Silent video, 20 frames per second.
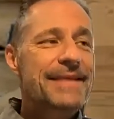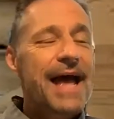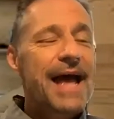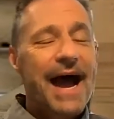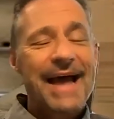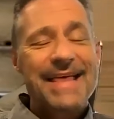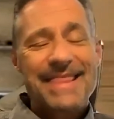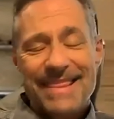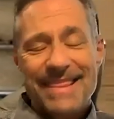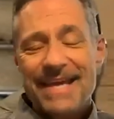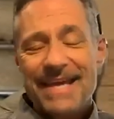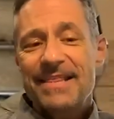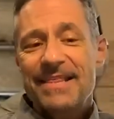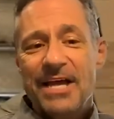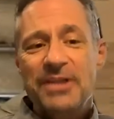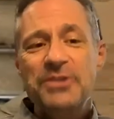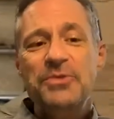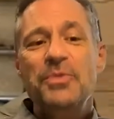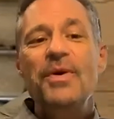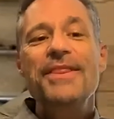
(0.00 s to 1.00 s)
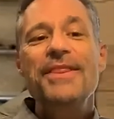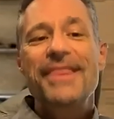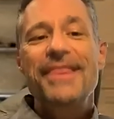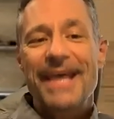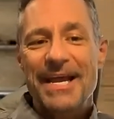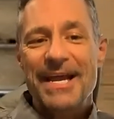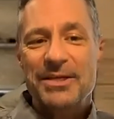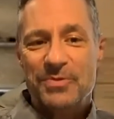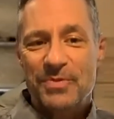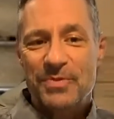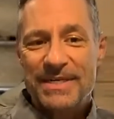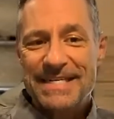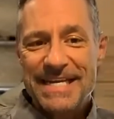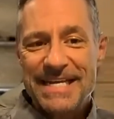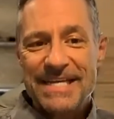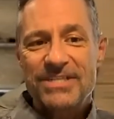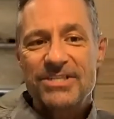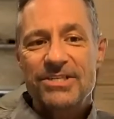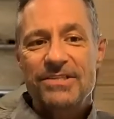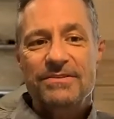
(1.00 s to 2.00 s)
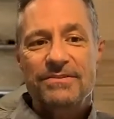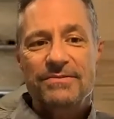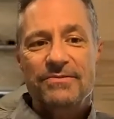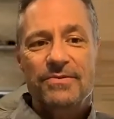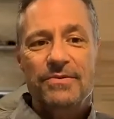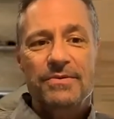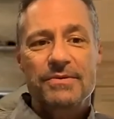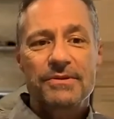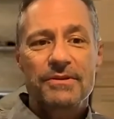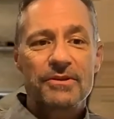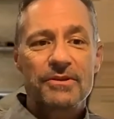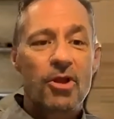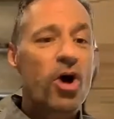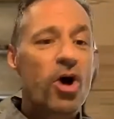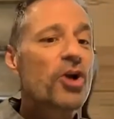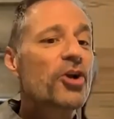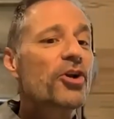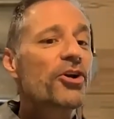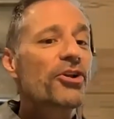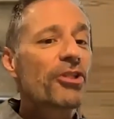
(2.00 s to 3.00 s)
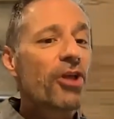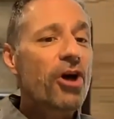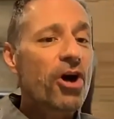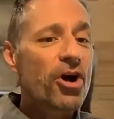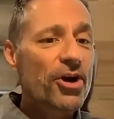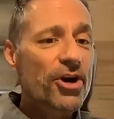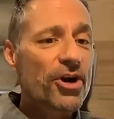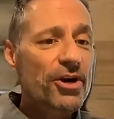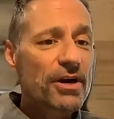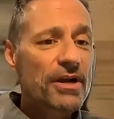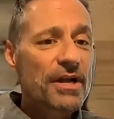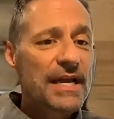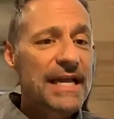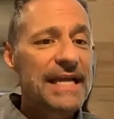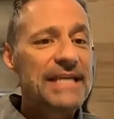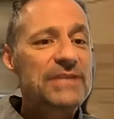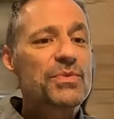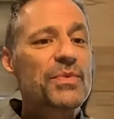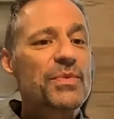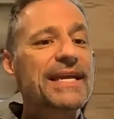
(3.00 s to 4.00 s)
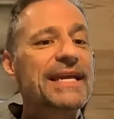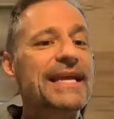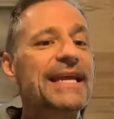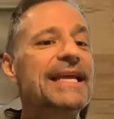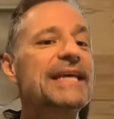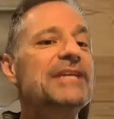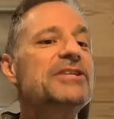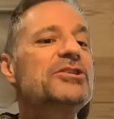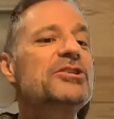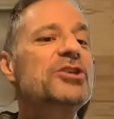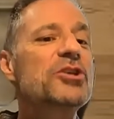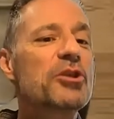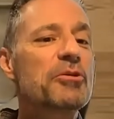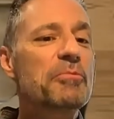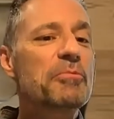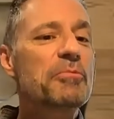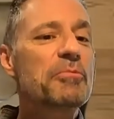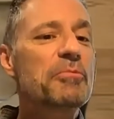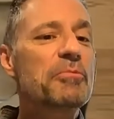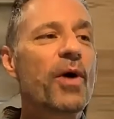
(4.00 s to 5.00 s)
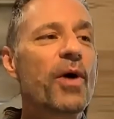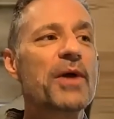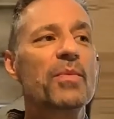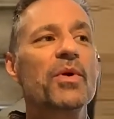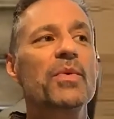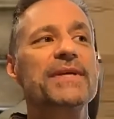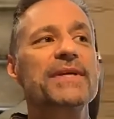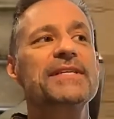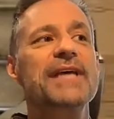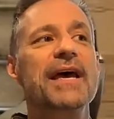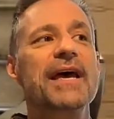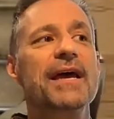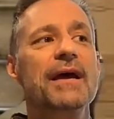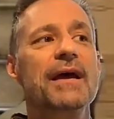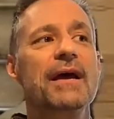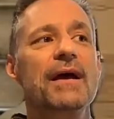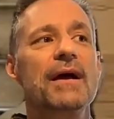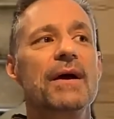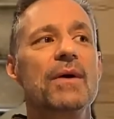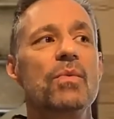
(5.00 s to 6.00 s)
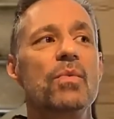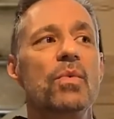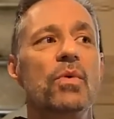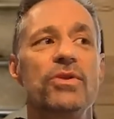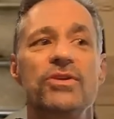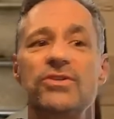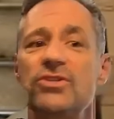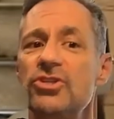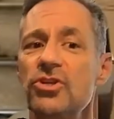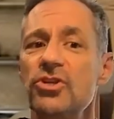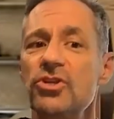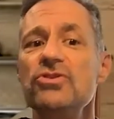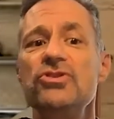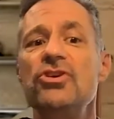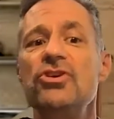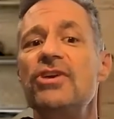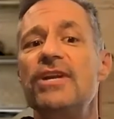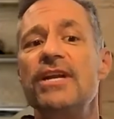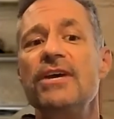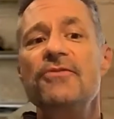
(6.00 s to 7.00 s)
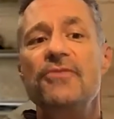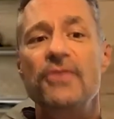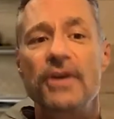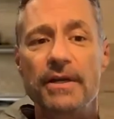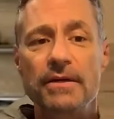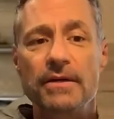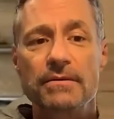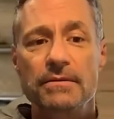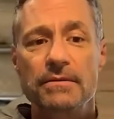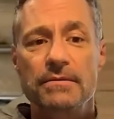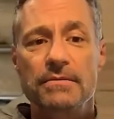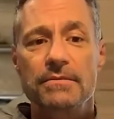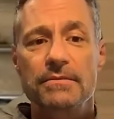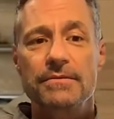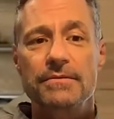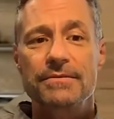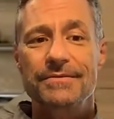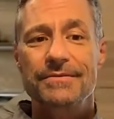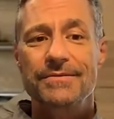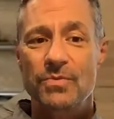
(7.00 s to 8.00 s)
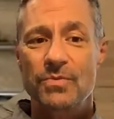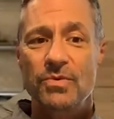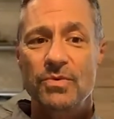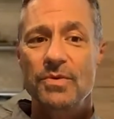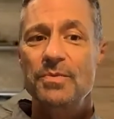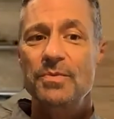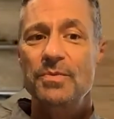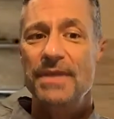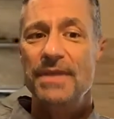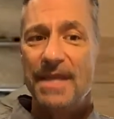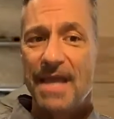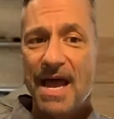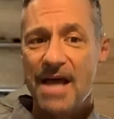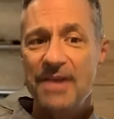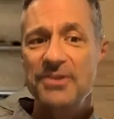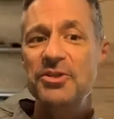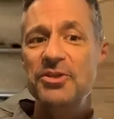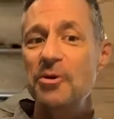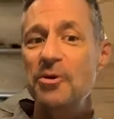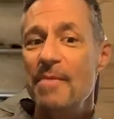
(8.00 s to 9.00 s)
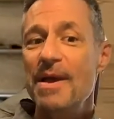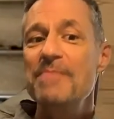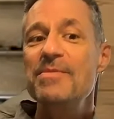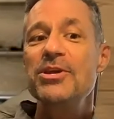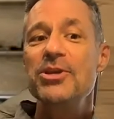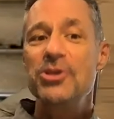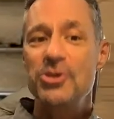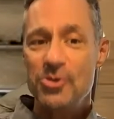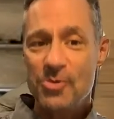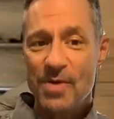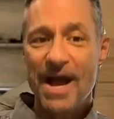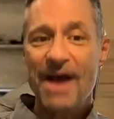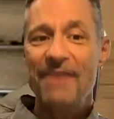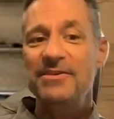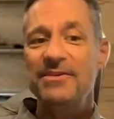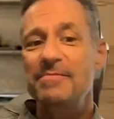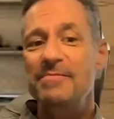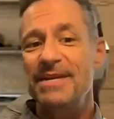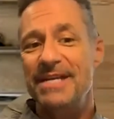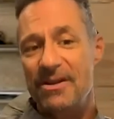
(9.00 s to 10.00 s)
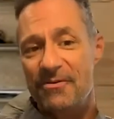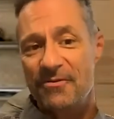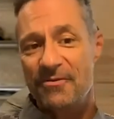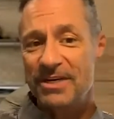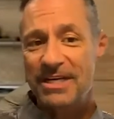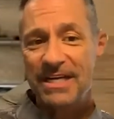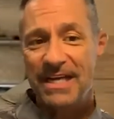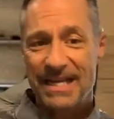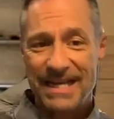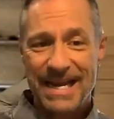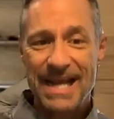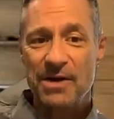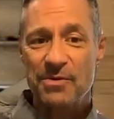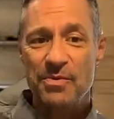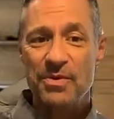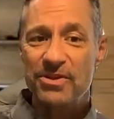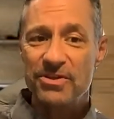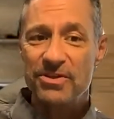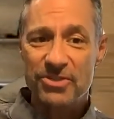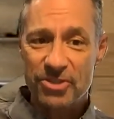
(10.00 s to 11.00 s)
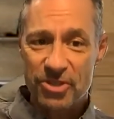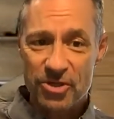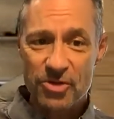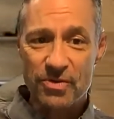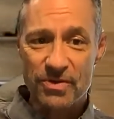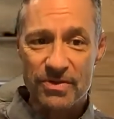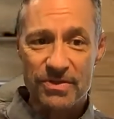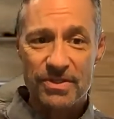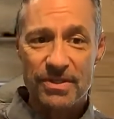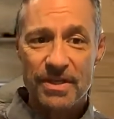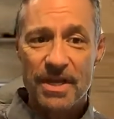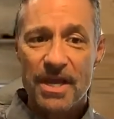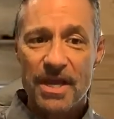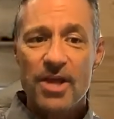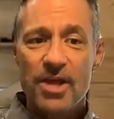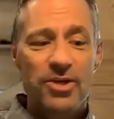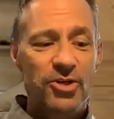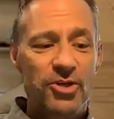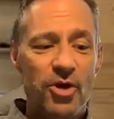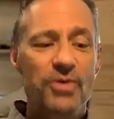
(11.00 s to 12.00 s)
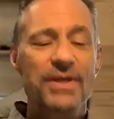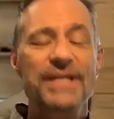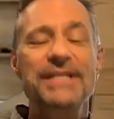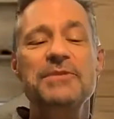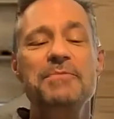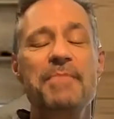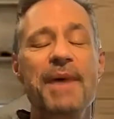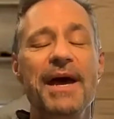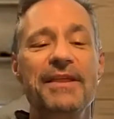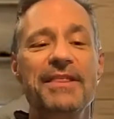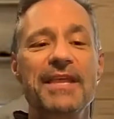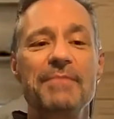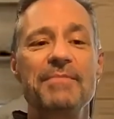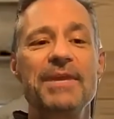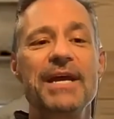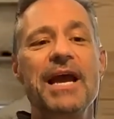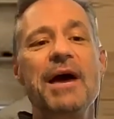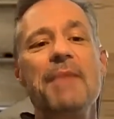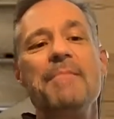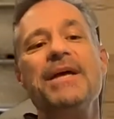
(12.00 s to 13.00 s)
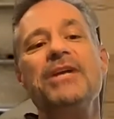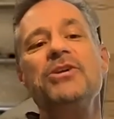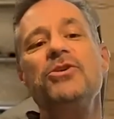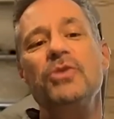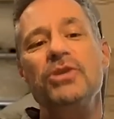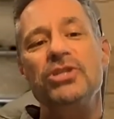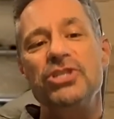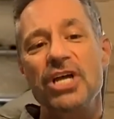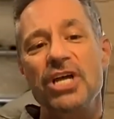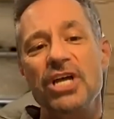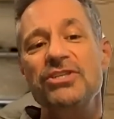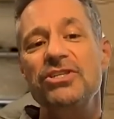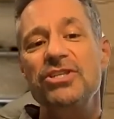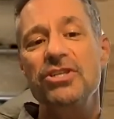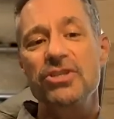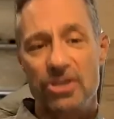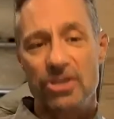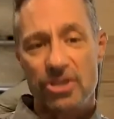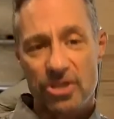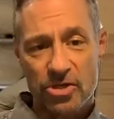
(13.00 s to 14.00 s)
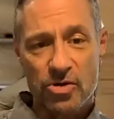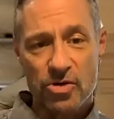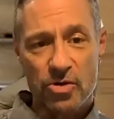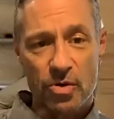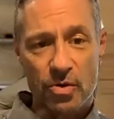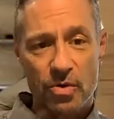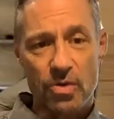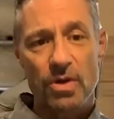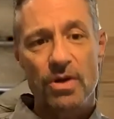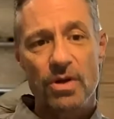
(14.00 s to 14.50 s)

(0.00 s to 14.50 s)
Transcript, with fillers: I think that's one thing as we teach longer and longer, is we get to the point where we say, well, the students are different well, yeah, so maybe you have to be different to connect with the students. Don't expect them to come in to adjust to you.